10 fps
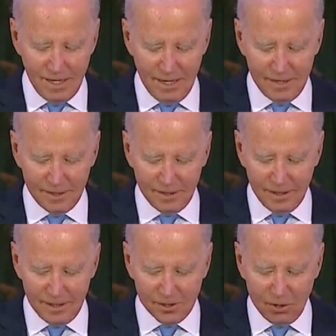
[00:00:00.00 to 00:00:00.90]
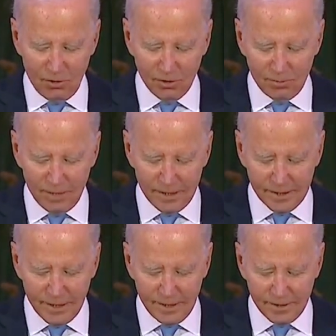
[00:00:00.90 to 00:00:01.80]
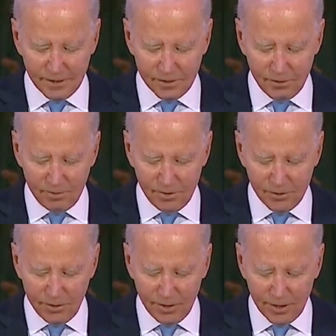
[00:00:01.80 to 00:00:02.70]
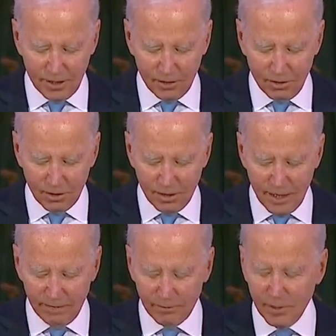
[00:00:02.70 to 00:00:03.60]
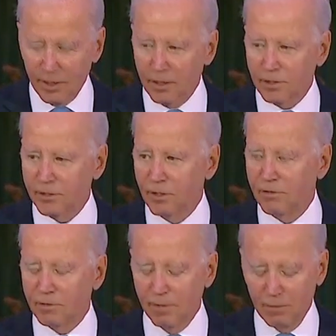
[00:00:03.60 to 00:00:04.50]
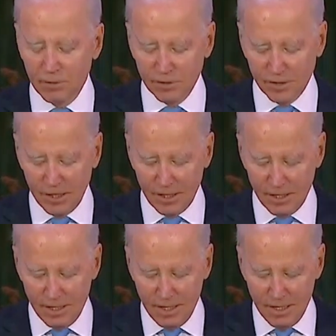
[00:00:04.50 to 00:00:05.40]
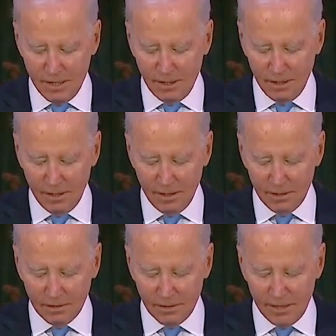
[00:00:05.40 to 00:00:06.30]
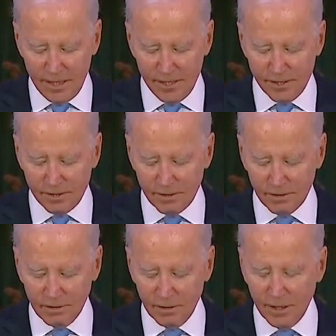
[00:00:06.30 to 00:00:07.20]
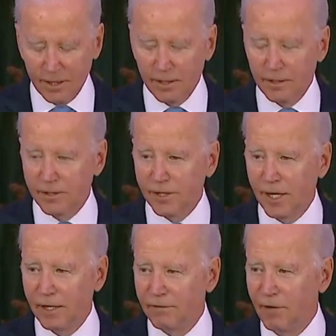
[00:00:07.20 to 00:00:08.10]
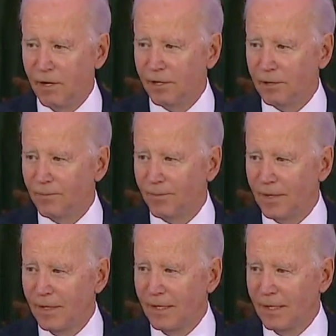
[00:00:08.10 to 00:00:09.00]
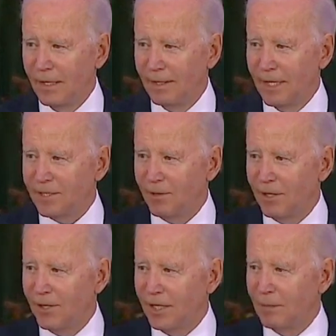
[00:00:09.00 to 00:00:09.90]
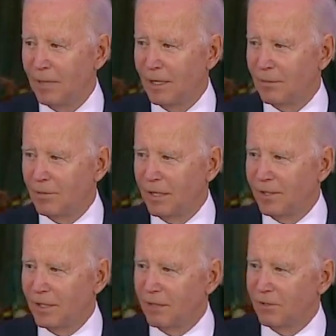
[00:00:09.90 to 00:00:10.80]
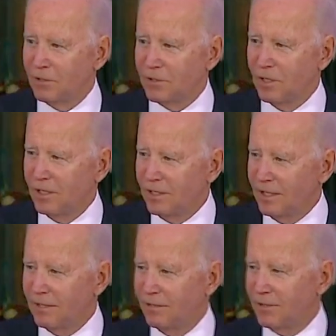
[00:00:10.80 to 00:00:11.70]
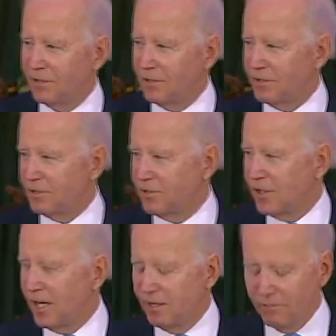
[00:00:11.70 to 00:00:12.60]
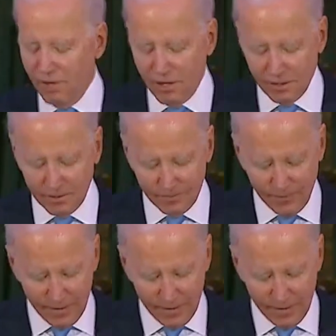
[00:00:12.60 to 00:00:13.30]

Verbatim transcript: And uh, I told them that they'd soon be joining that long line of American service members, uh, uh, each a link in a chain of honor. And that's how I think about it. When I think of our son, I think of it as just a chain of honor.